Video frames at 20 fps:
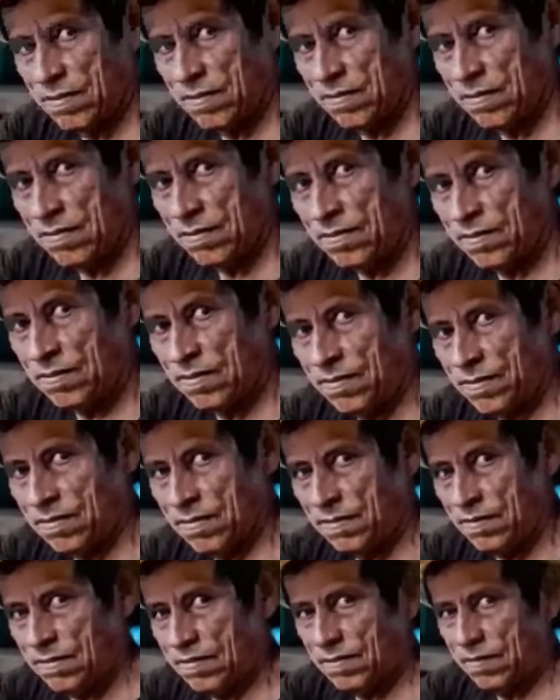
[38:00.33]

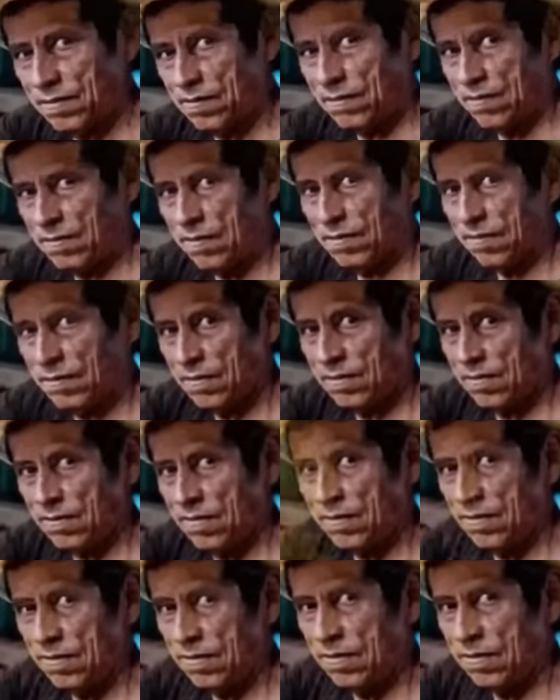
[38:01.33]

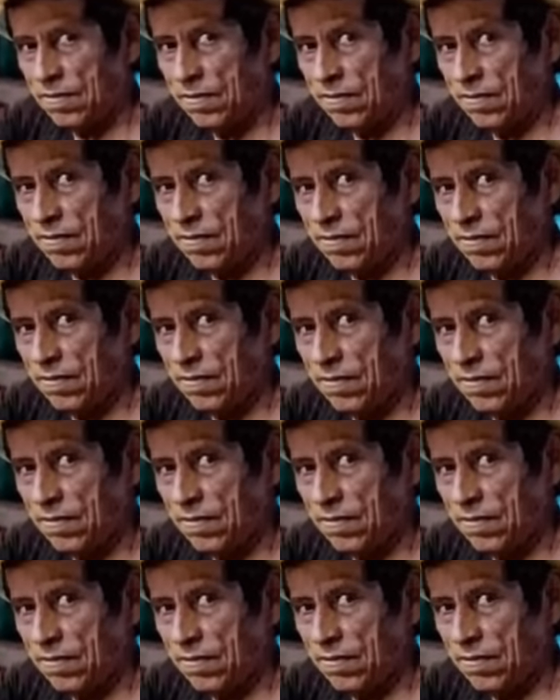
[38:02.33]

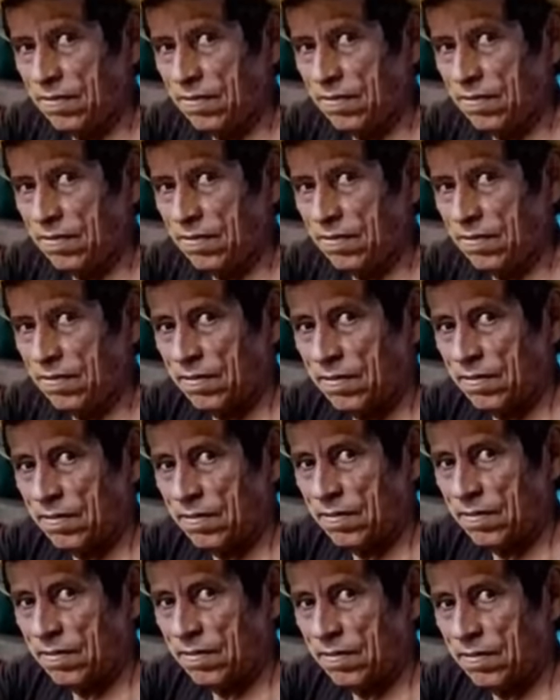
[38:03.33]

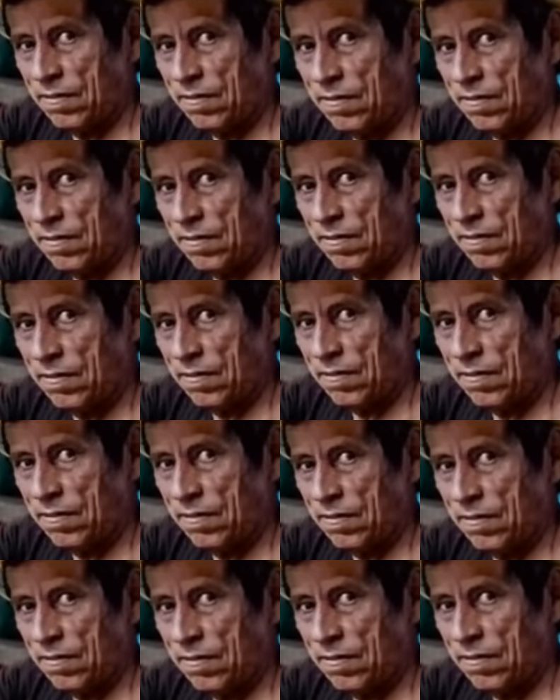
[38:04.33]

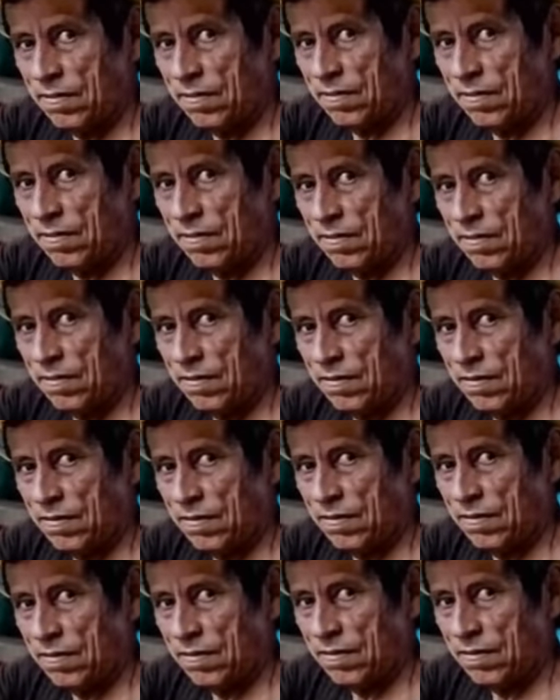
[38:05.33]

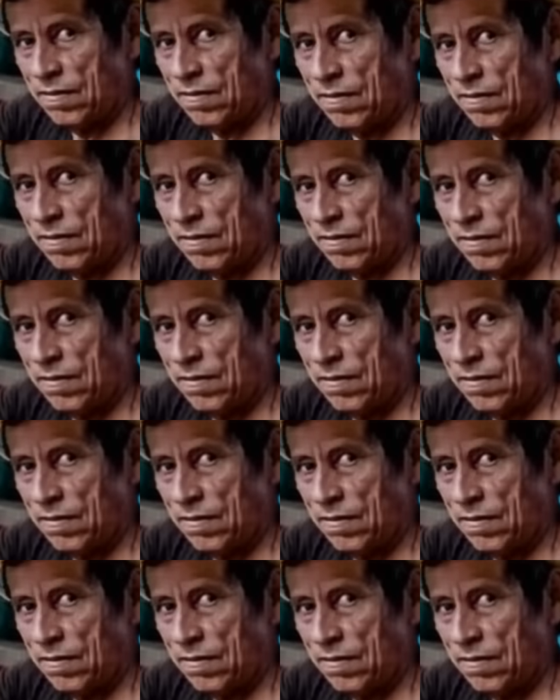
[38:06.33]

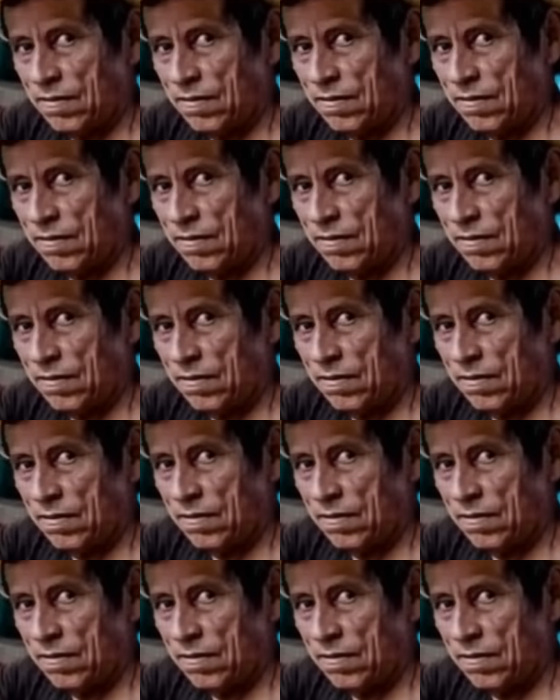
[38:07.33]
No one is speaking in this clip.